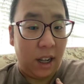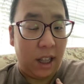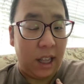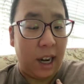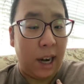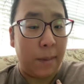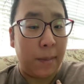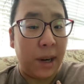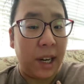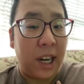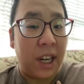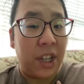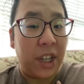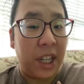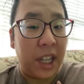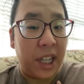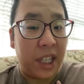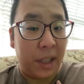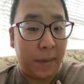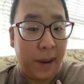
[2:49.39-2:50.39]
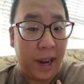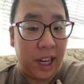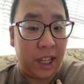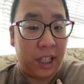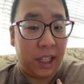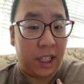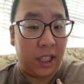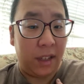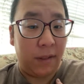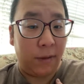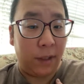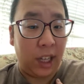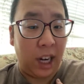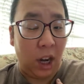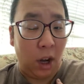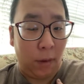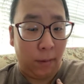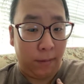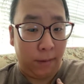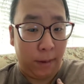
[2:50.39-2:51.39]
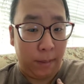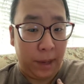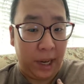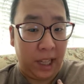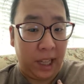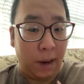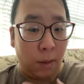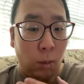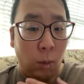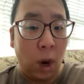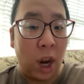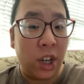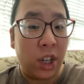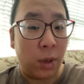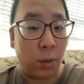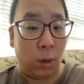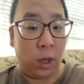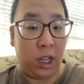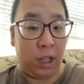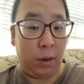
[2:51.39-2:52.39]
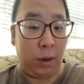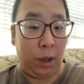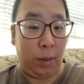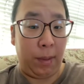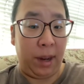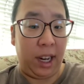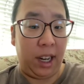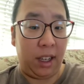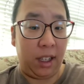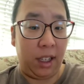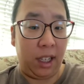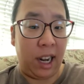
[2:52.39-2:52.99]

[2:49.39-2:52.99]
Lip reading: that I bring into this space for help for me, that want to work with me,